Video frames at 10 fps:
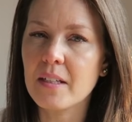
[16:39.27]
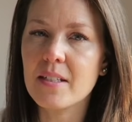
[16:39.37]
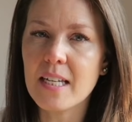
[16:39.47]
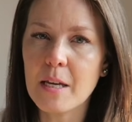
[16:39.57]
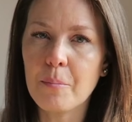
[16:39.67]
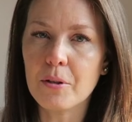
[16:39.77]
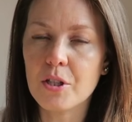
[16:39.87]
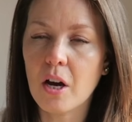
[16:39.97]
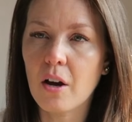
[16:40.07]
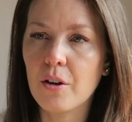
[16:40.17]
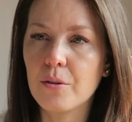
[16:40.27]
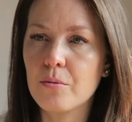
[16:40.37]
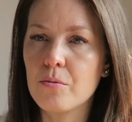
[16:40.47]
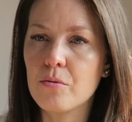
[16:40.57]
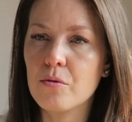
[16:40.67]
deeper
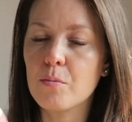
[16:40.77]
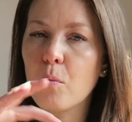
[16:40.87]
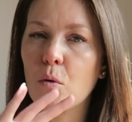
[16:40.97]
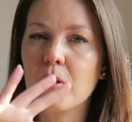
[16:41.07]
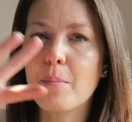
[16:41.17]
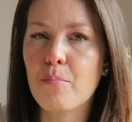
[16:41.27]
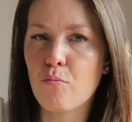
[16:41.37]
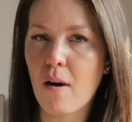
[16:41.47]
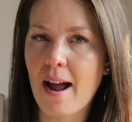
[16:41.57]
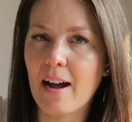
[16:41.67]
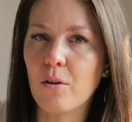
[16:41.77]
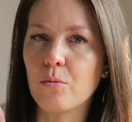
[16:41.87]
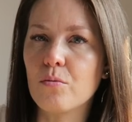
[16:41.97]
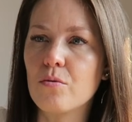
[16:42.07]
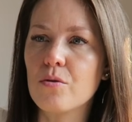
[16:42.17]
tones, more the
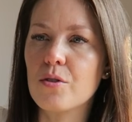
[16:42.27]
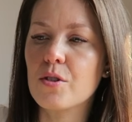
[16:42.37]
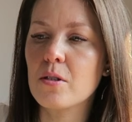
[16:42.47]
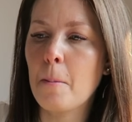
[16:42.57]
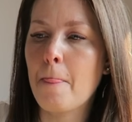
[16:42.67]
browns